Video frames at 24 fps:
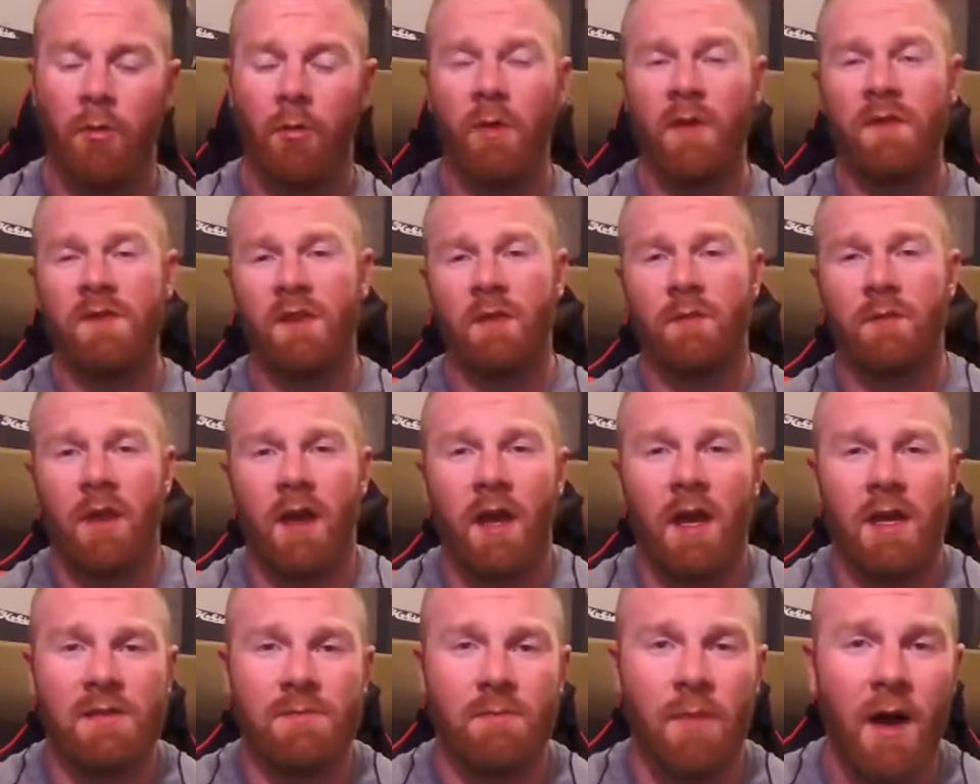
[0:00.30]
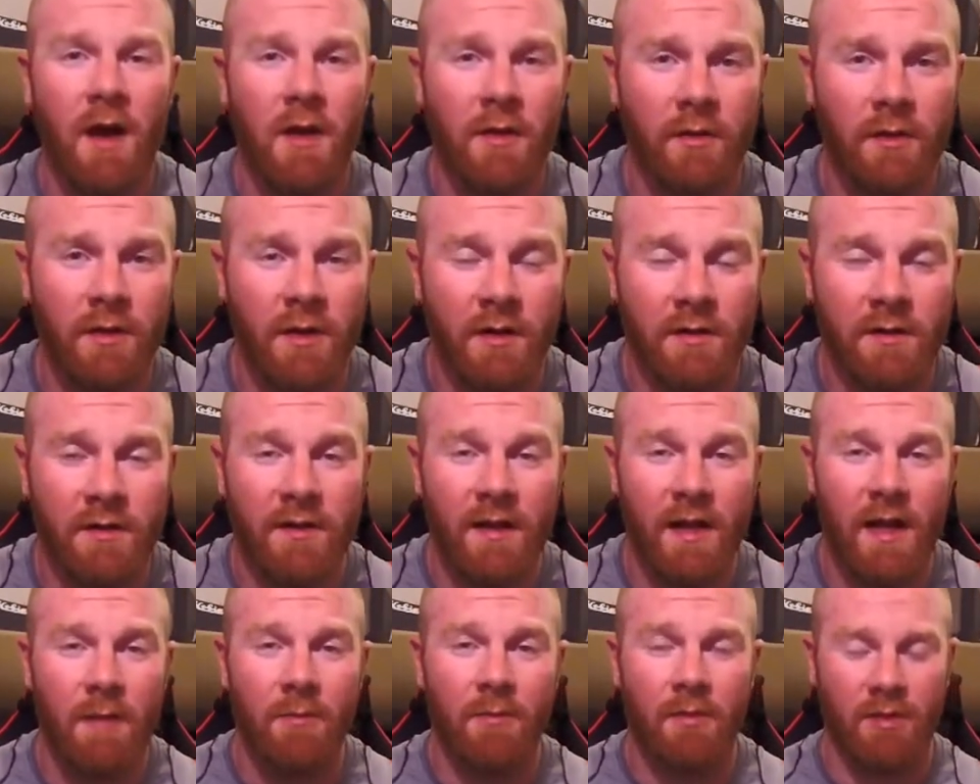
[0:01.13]
What's up guys, Michael here.
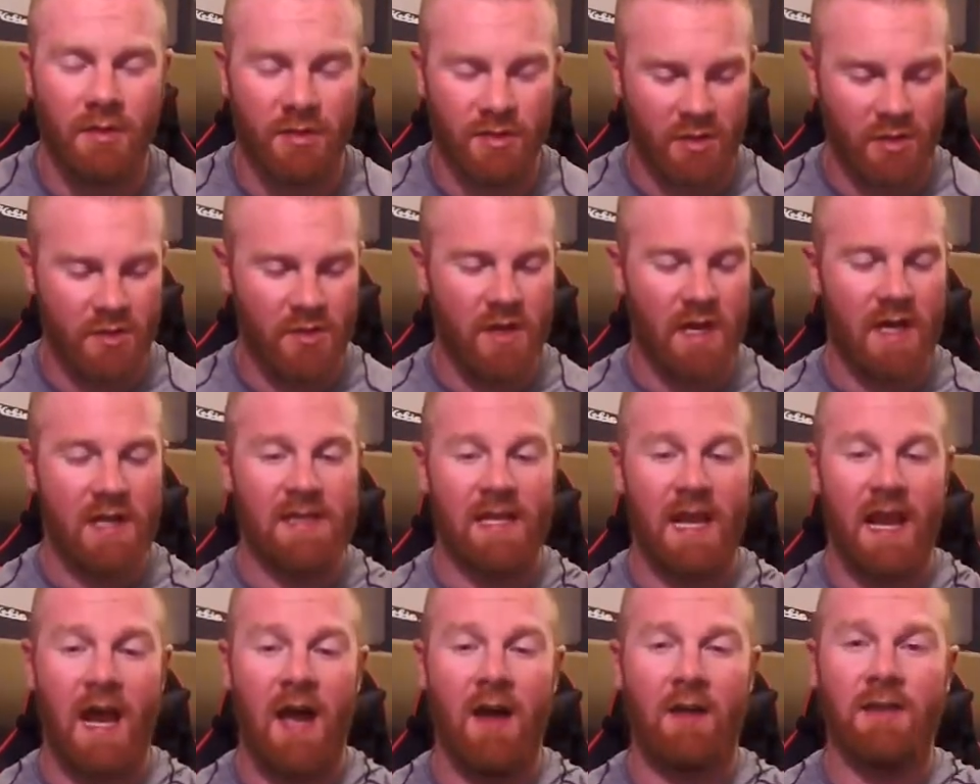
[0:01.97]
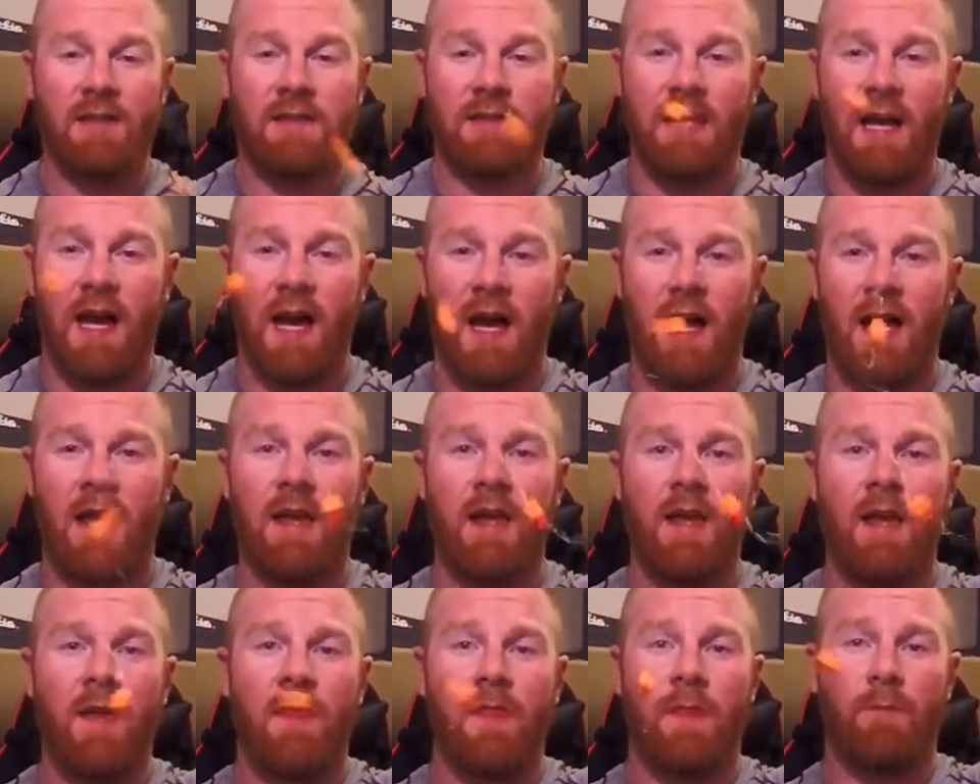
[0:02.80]
Today I'm going to show you guys how to tie
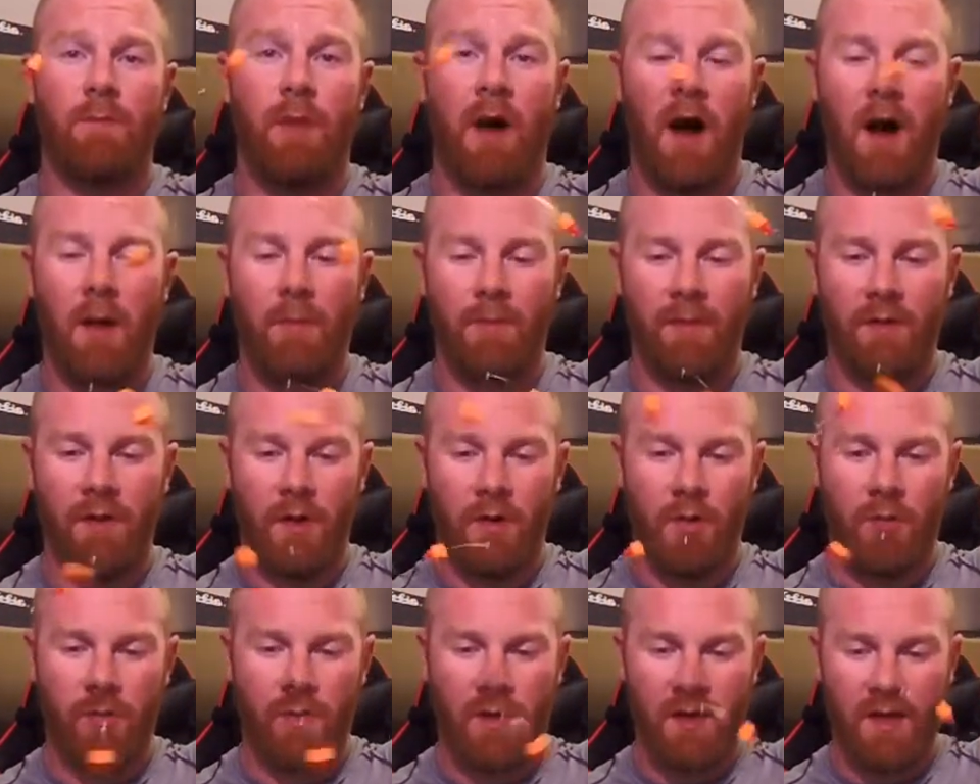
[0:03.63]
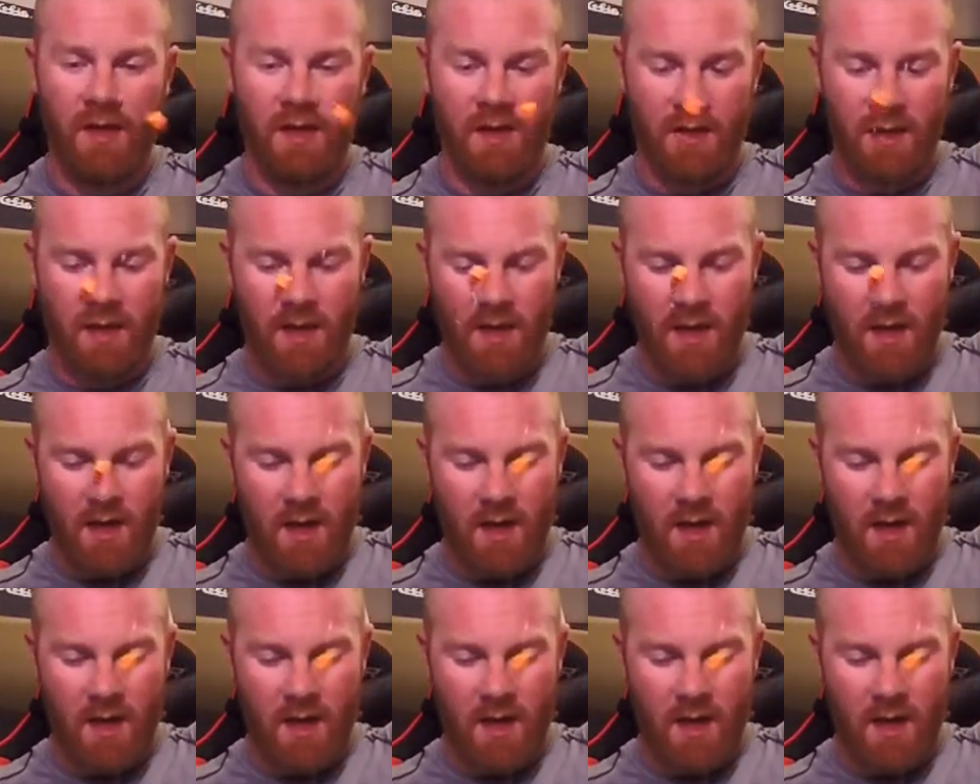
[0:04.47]
the Pompano rig.